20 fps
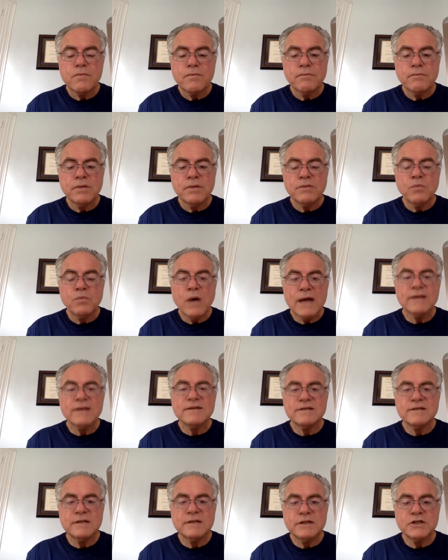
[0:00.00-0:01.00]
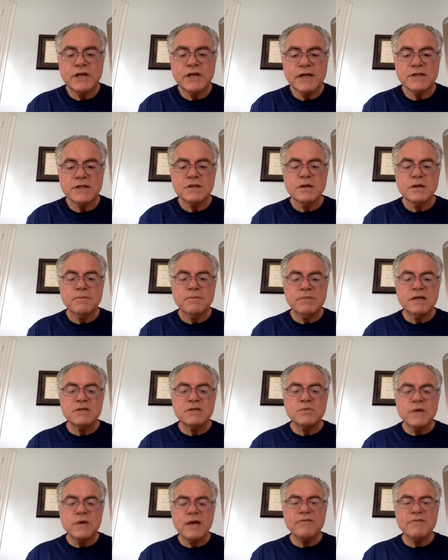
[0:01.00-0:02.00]
But why doesn't it change? Because
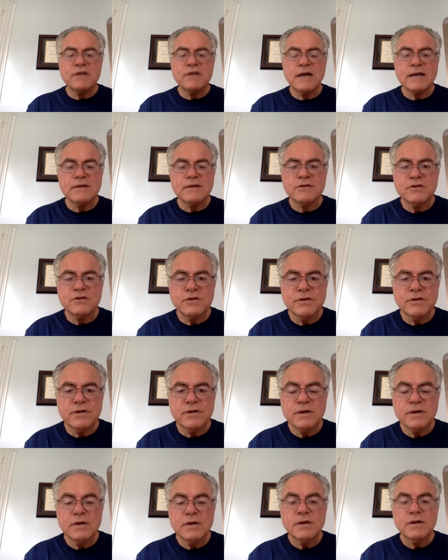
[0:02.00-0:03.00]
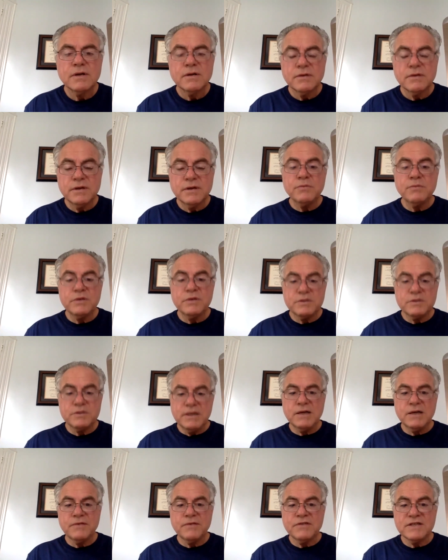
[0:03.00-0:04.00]
we haven't gotten to the, and we
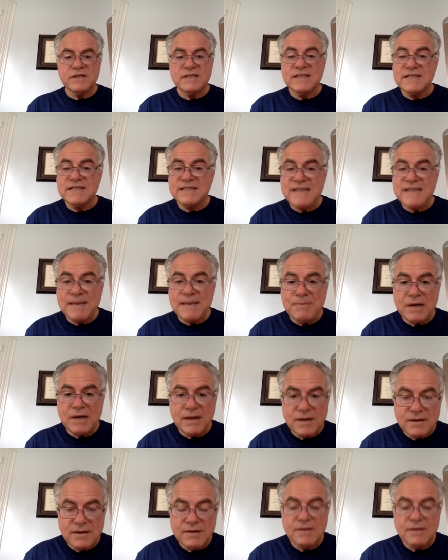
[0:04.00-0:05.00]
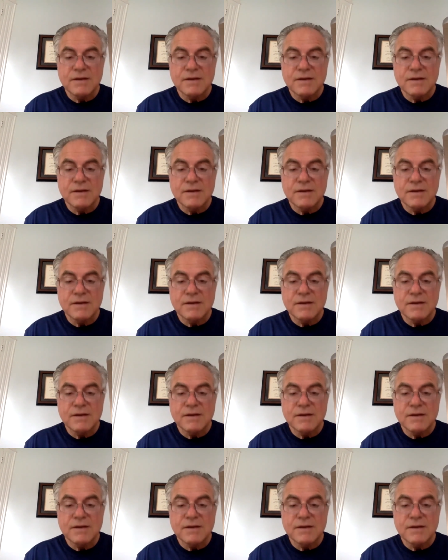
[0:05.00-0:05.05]
speak of the systemic